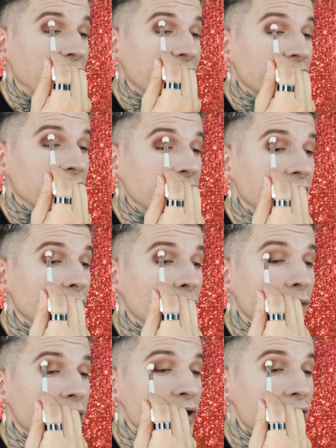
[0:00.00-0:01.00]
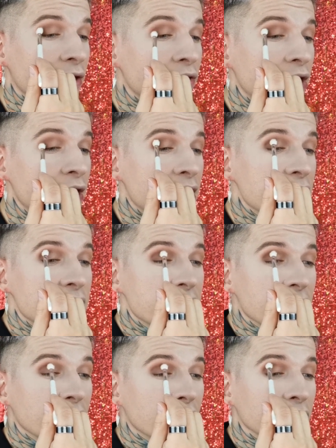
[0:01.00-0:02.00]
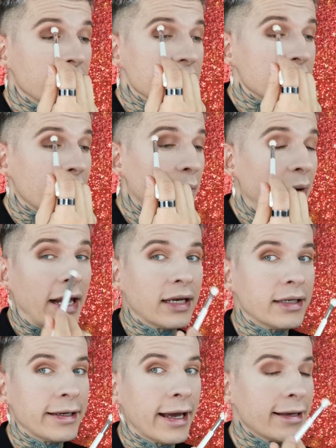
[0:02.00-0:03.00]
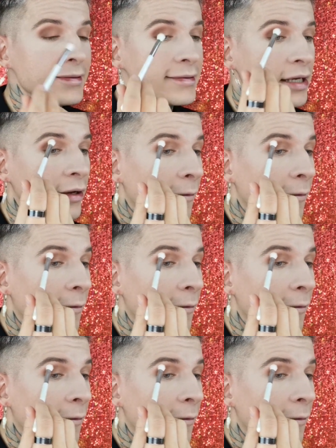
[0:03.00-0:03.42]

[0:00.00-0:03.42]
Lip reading: evenly with each other. So that's quite pain in the ass.